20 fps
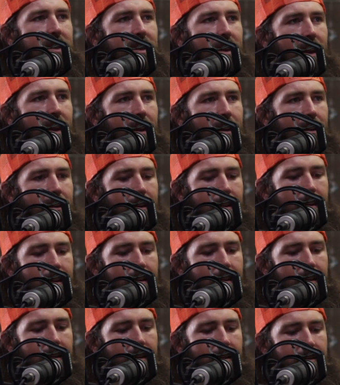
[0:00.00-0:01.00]
And
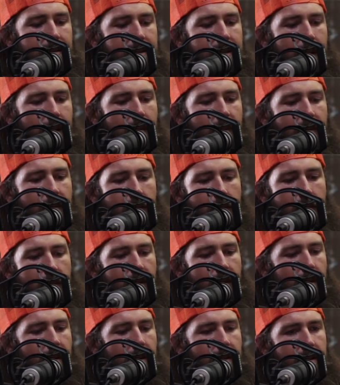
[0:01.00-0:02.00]
some of them
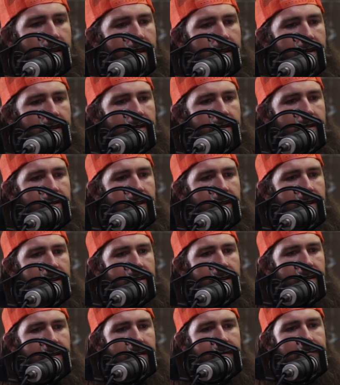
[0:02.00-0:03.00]
are
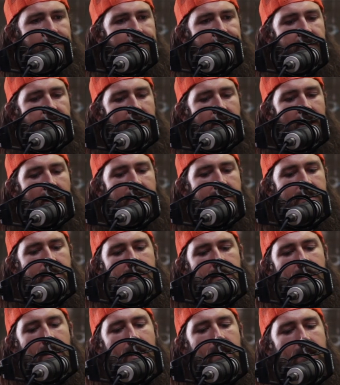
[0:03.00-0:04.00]
just, it's
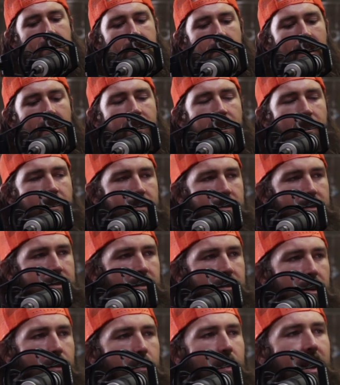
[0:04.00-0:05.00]
at
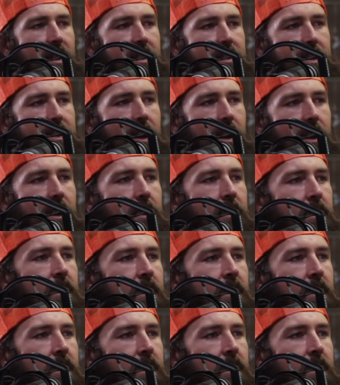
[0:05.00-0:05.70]
the base state.